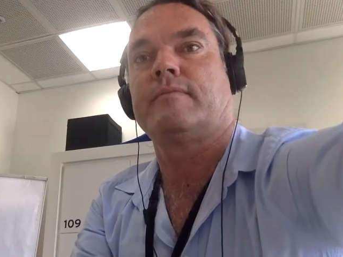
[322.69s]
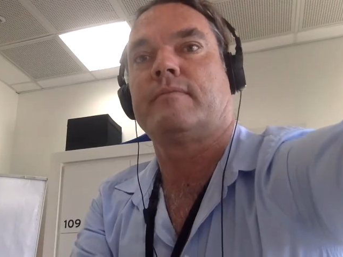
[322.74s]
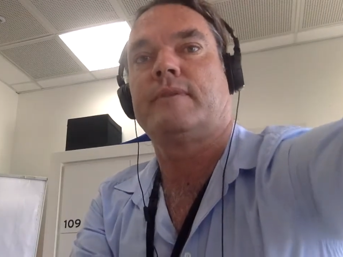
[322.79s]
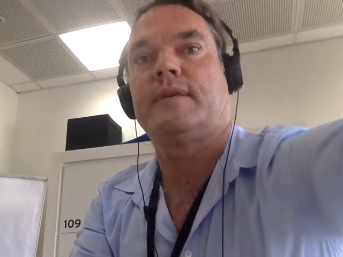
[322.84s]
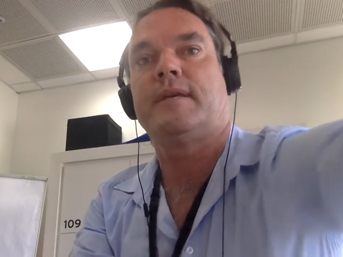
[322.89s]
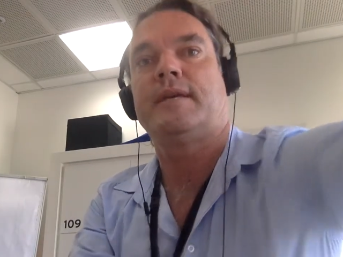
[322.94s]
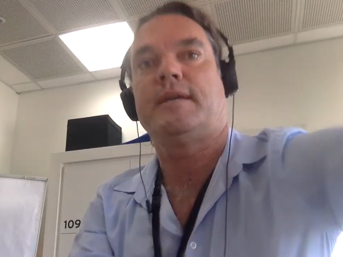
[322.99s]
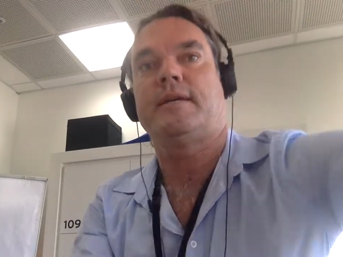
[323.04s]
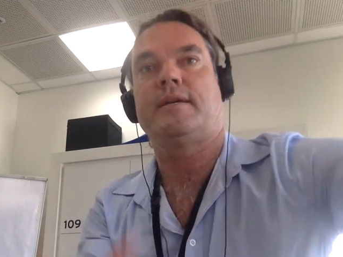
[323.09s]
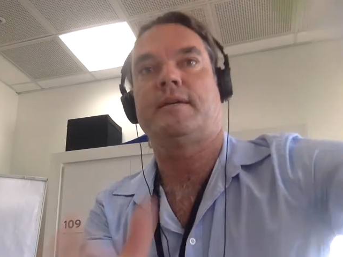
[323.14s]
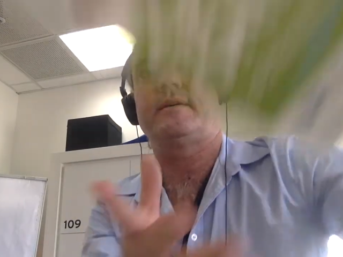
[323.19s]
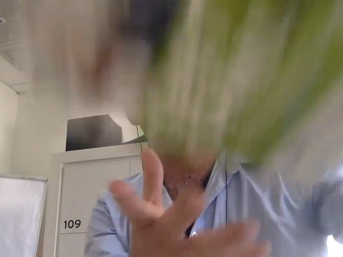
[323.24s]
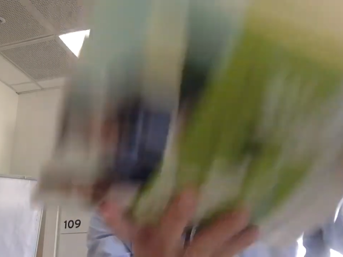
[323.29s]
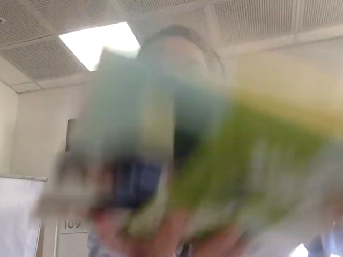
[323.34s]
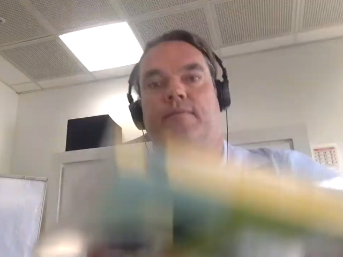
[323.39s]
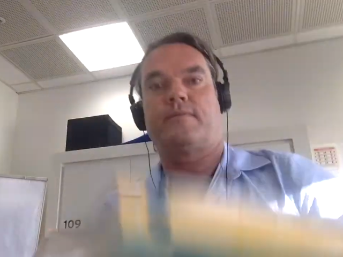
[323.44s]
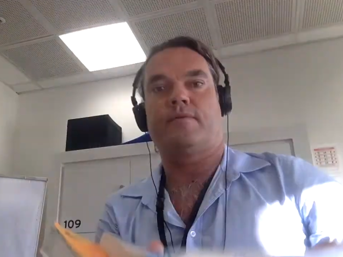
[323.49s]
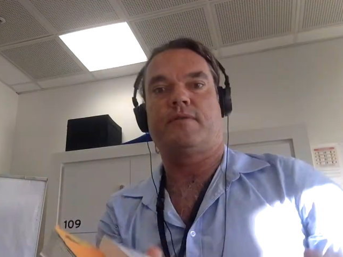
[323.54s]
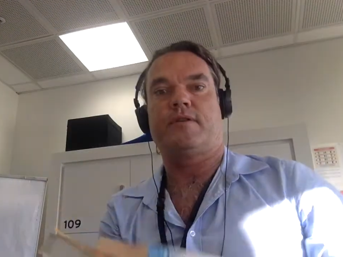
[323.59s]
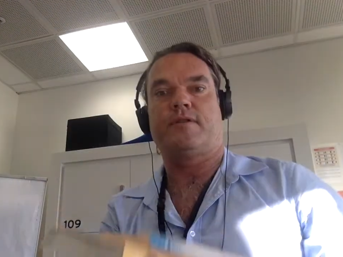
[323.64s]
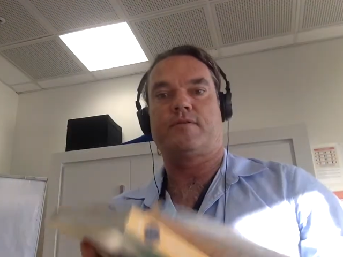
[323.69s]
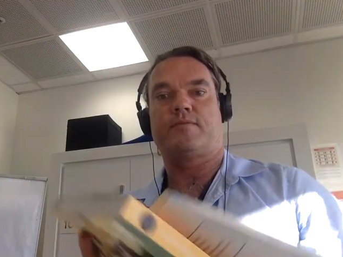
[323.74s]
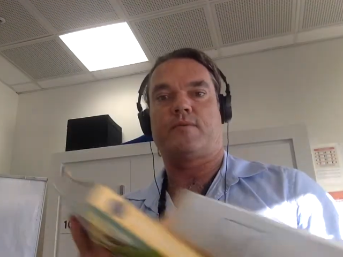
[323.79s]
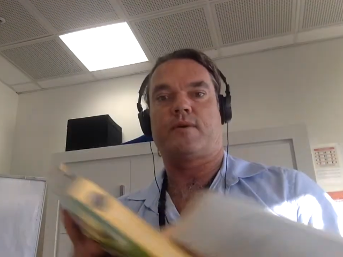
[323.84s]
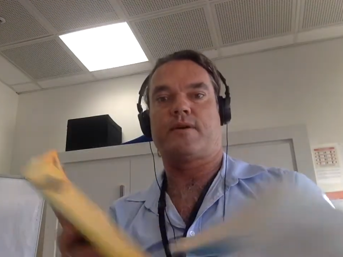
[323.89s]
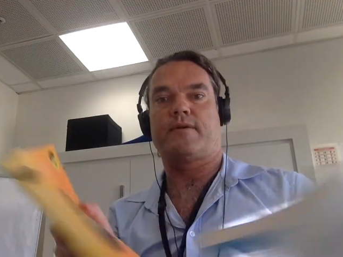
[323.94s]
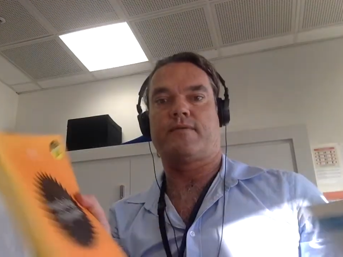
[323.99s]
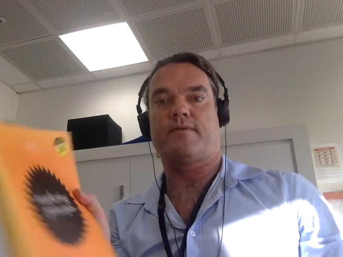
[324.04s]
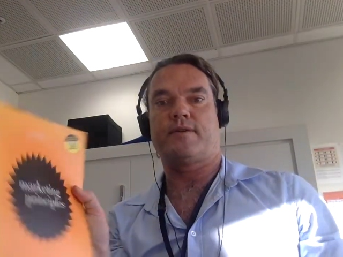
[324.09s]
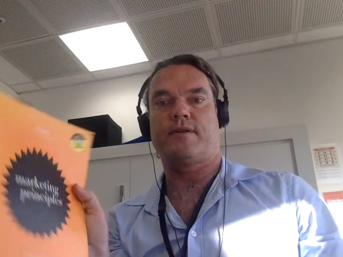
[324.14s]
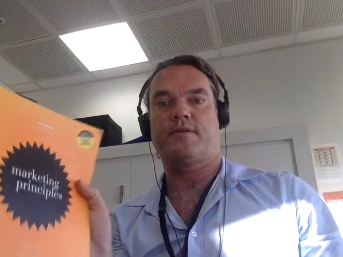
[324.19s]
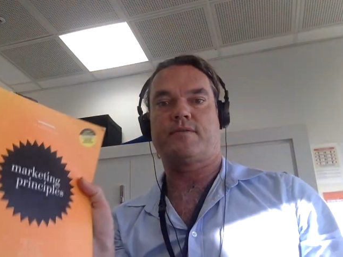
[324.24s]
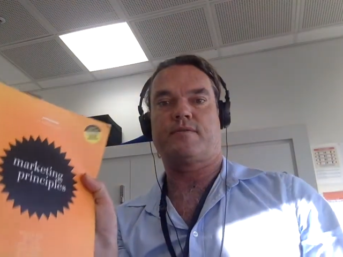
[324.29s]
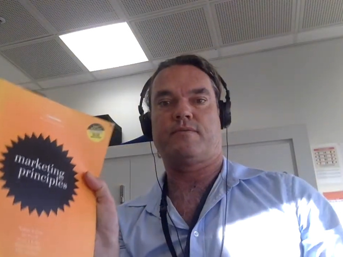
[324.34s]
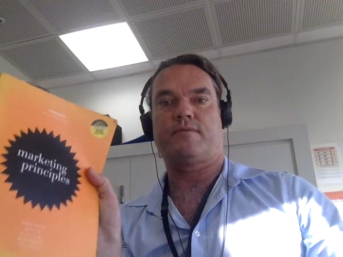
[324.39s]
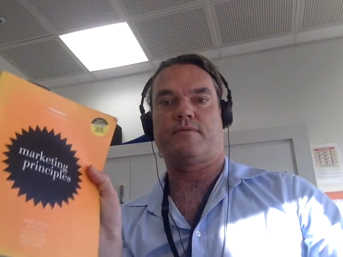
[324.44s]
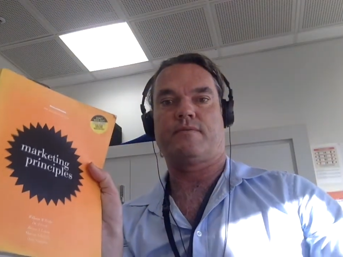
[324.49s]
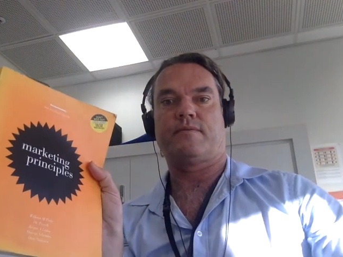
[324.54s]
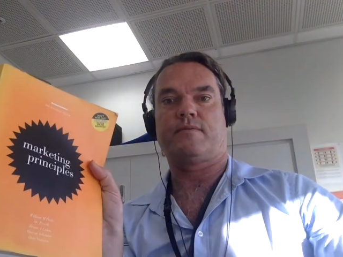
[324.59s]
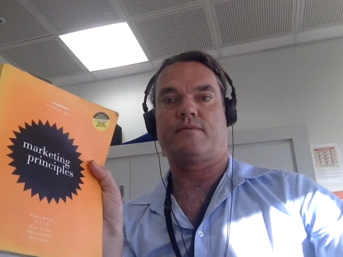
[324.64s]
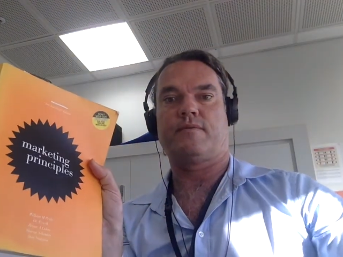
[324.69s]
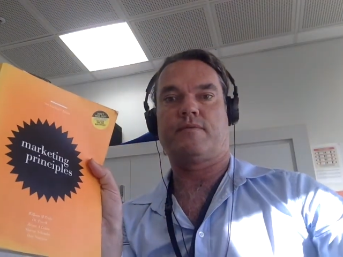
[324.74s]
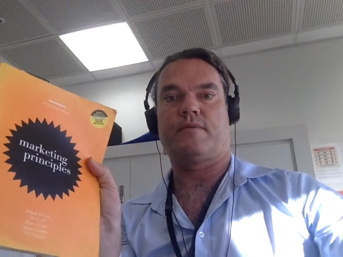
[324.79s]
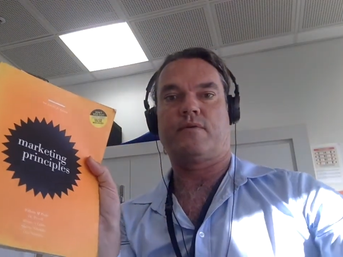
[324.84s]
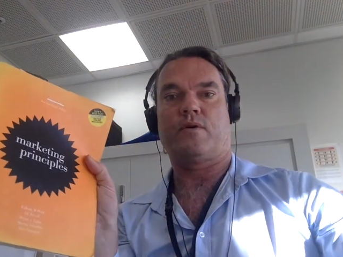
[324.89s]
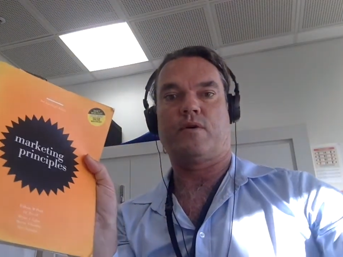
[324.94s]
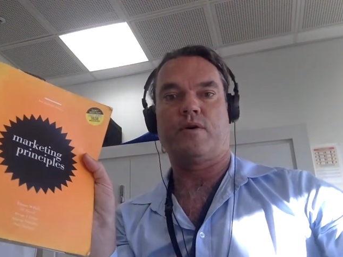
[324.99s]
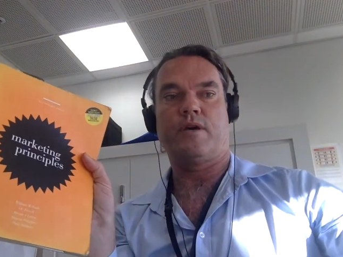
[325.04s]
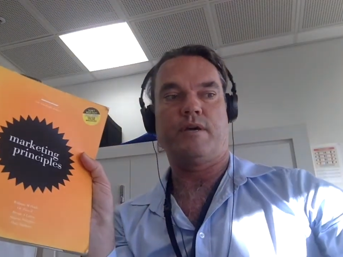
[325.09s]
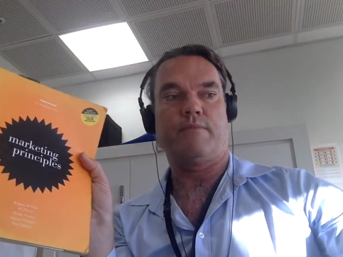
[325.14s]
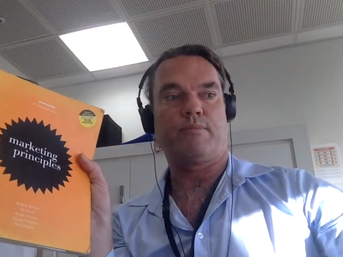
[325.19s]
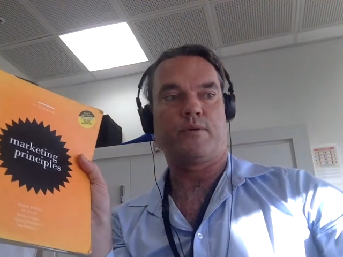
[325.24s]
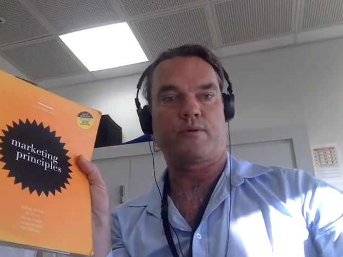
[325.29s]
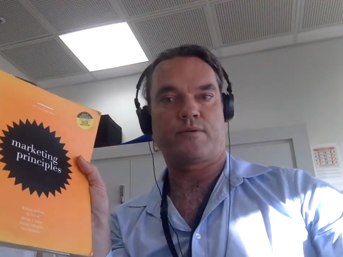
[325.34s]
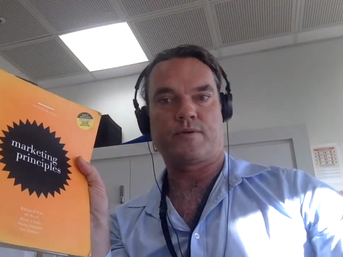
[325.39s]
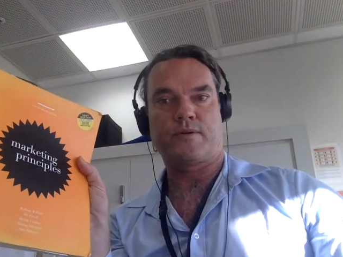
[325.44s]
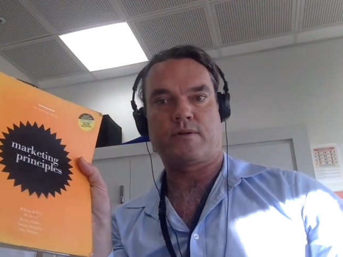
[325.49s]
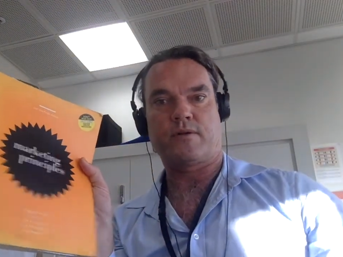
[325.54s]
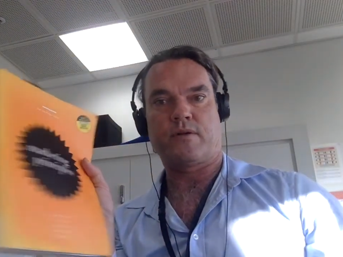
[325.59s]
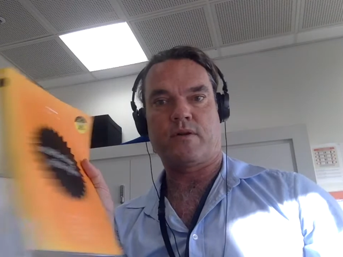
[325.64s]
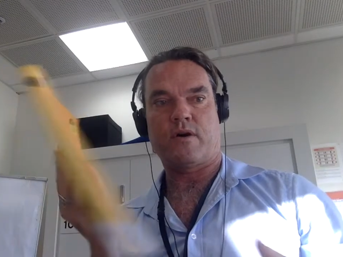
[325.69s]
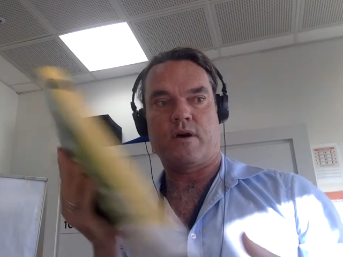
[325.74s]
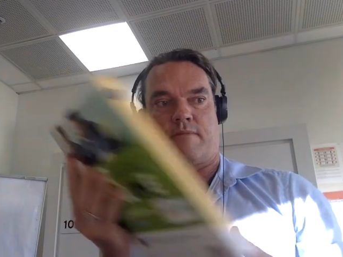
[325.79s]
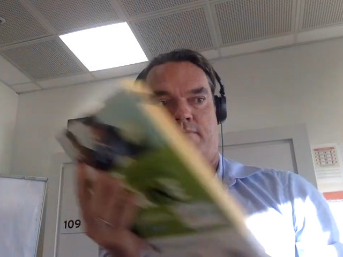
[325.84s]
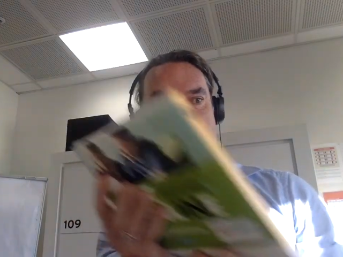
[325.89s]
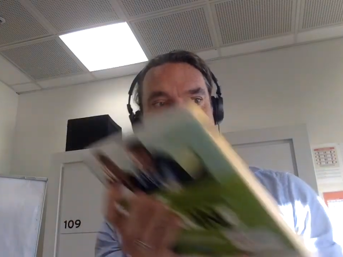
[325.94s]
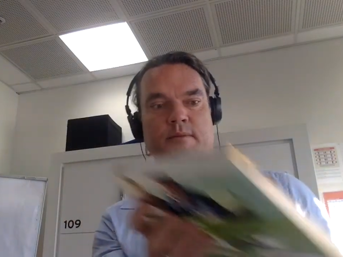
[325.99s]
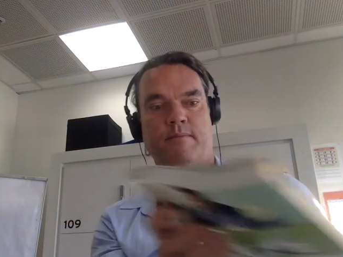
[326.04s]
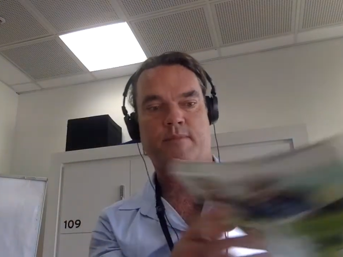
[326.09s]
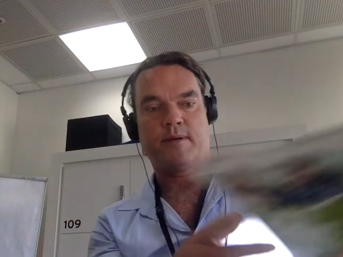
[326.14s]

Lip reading: Here, there's one of these ebooks online,